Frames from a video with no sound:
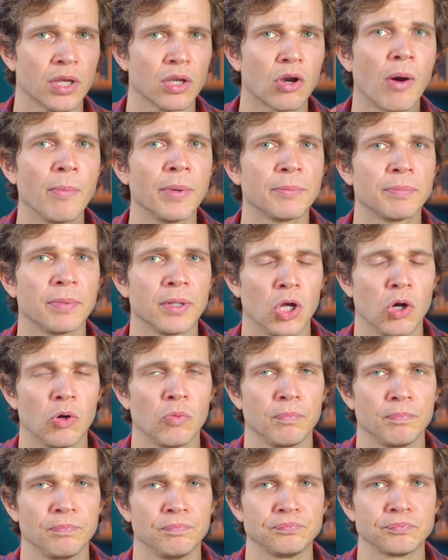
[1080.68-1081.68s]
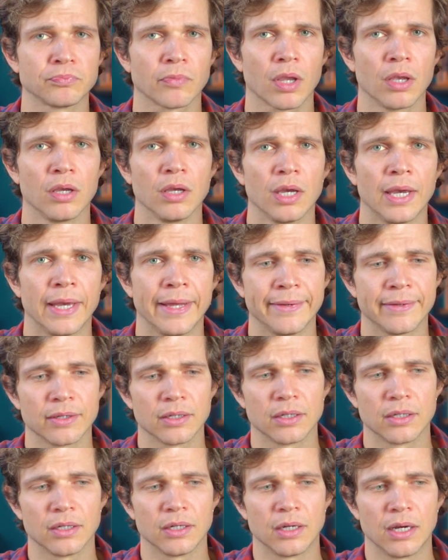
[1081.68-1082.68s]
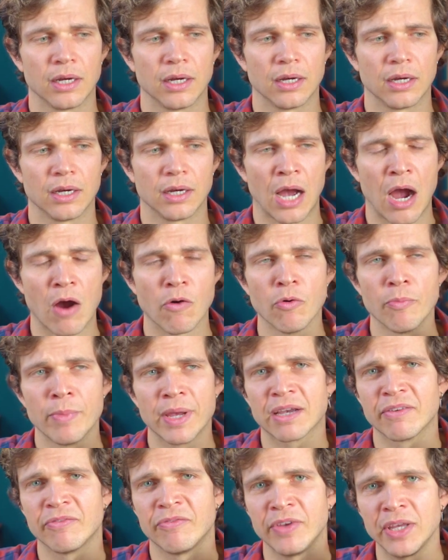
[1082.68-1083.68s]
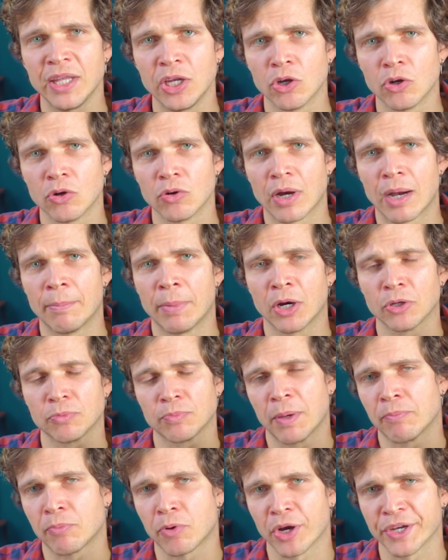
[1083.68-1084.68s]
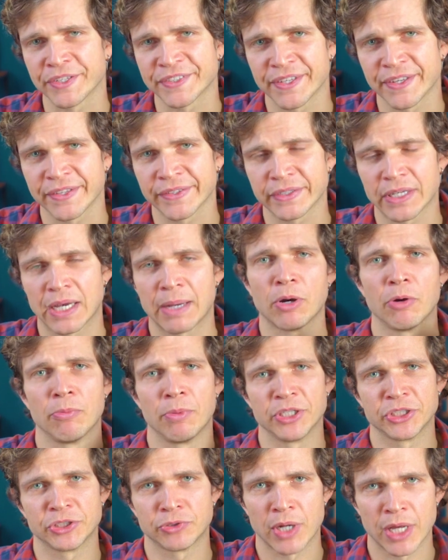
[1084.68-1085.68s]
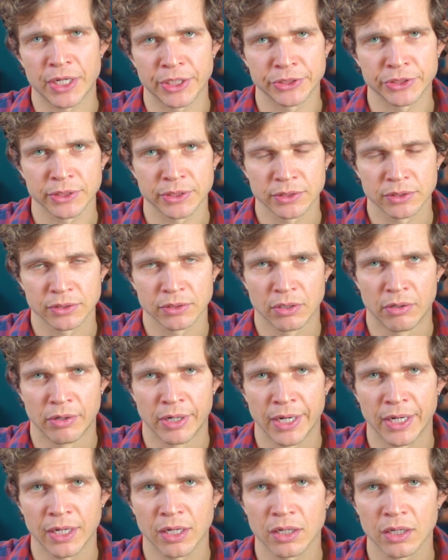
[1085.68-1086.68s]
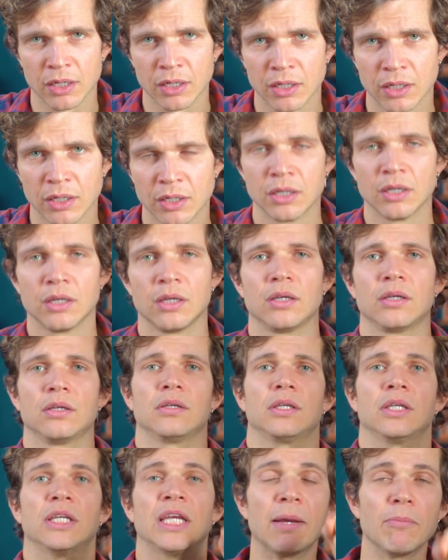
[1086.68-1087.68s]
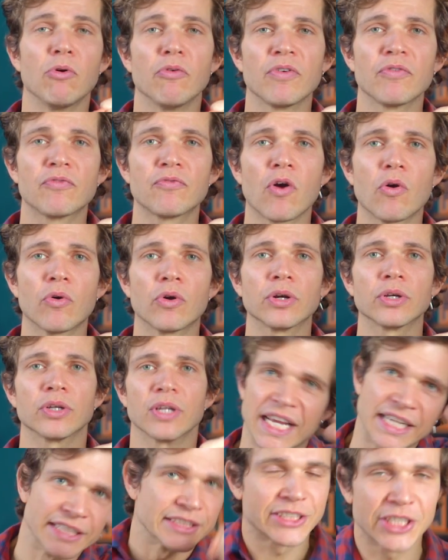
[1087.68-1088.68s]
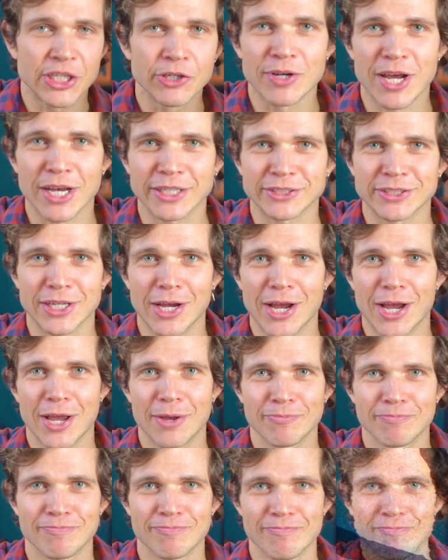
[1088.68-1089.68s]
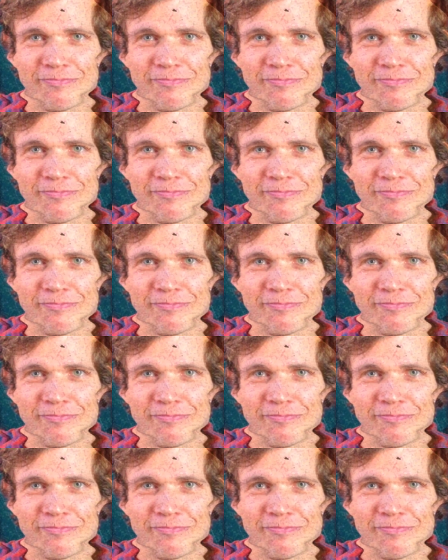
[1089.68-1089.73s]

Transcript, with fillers: comment below and I will make a video about my process, about my strategy. All right. Keep moving forward and see you next time.